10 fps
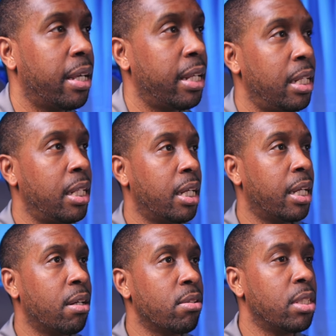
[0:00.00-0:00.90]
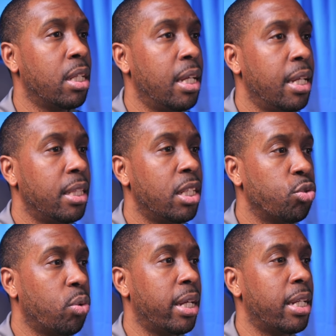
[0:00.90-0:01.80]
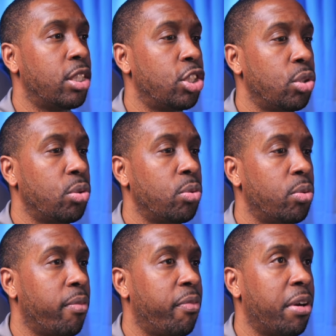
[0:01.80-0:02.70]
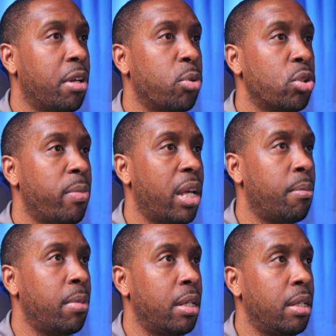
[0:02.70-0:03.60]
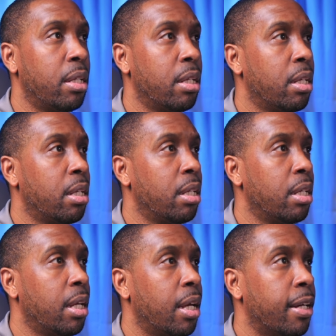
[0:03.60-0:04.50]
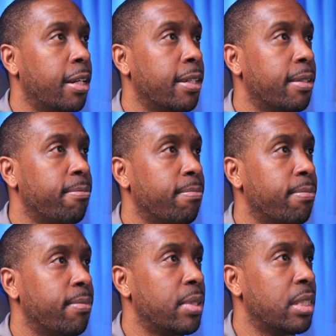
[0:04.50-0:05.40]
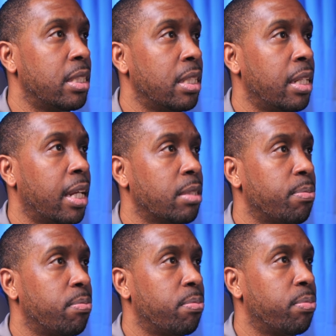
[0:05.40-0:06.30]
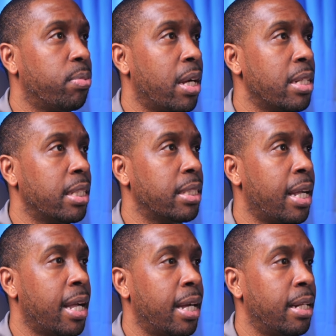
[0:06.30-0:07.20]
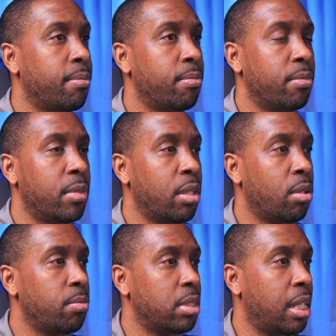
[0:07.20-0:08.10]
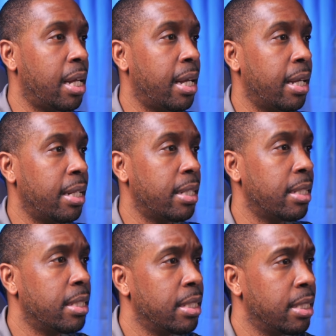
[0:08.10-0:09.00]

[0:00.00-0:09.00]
out anything else that's related to the variables maybe. Let's see, next project item. Nope, slide.